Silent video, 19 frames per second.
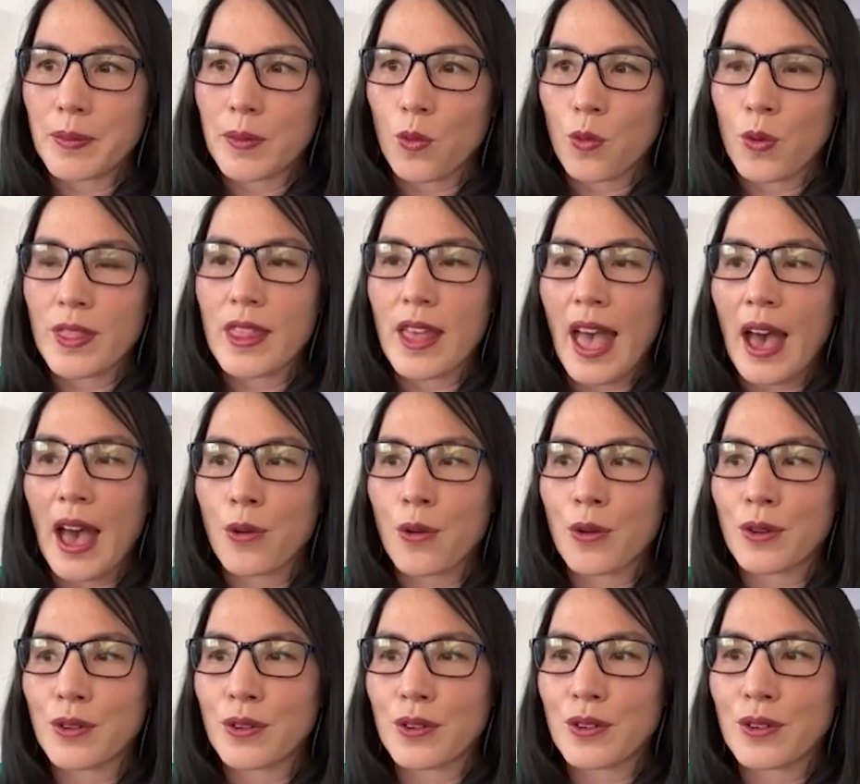without
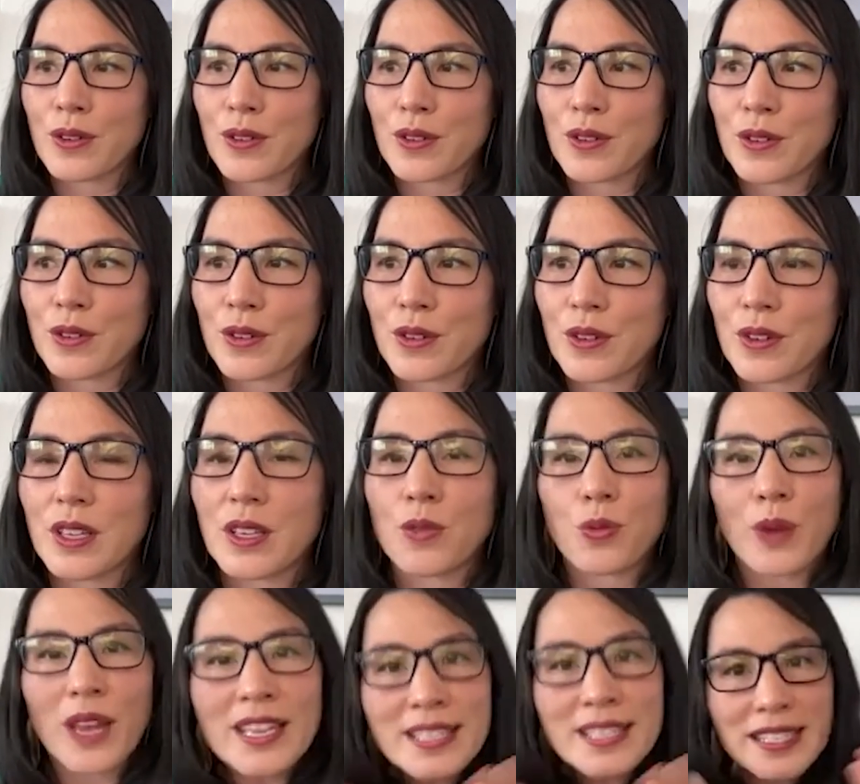
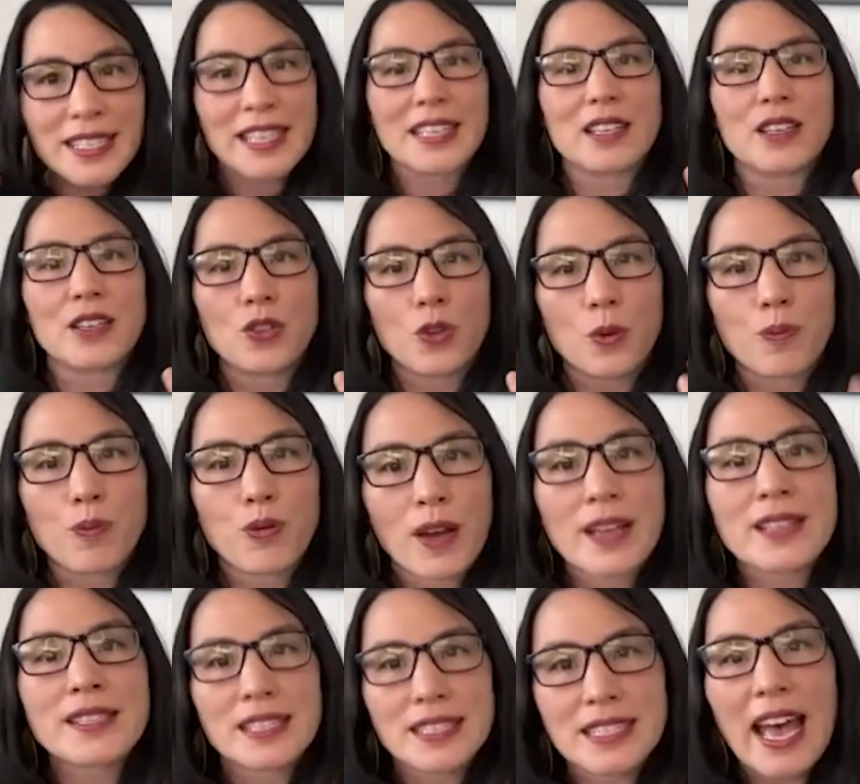erasing your
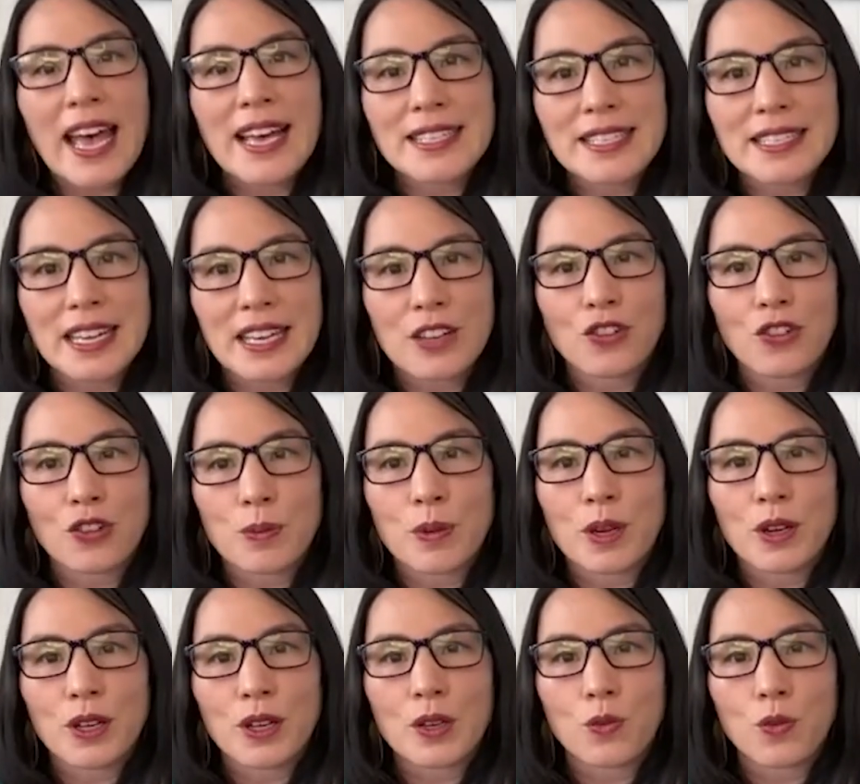presence as an Asian
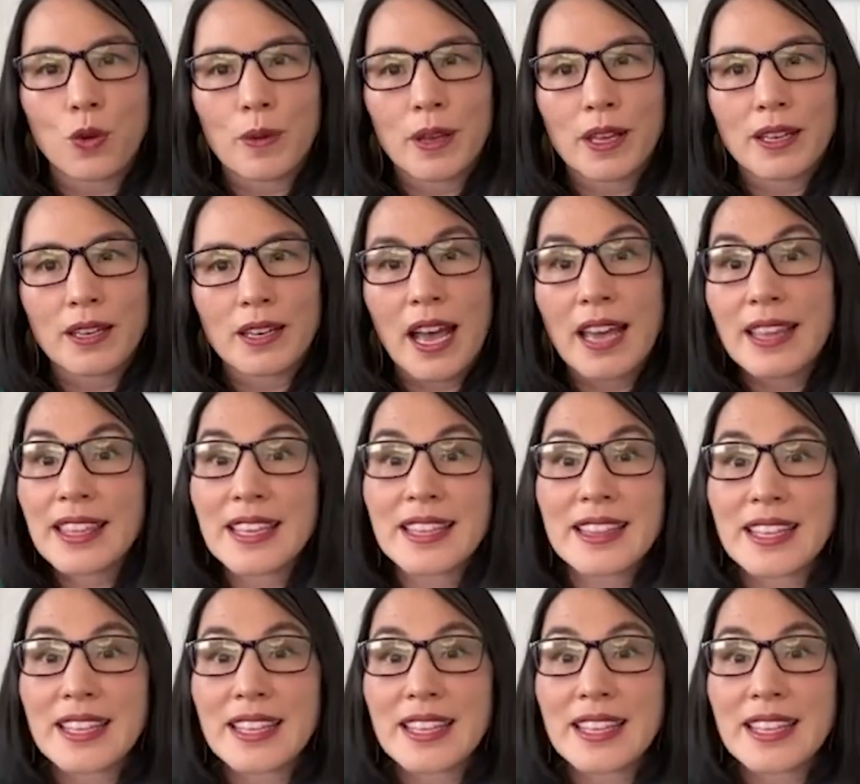American woman? I think